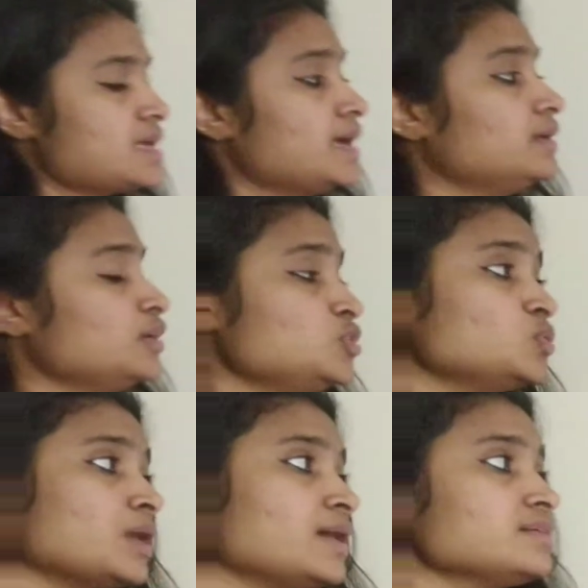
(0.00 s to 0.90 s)
and
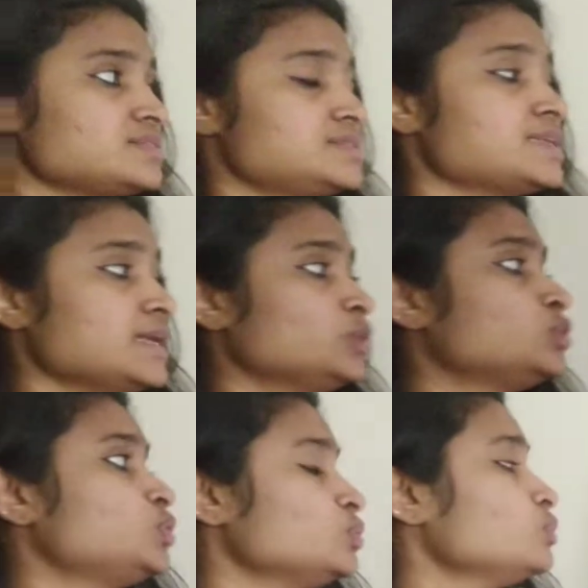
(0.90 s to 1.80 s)
you are
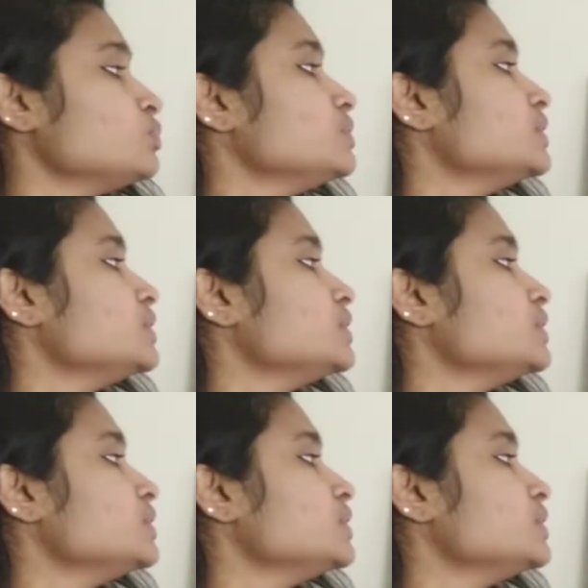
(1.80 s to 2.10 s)
set to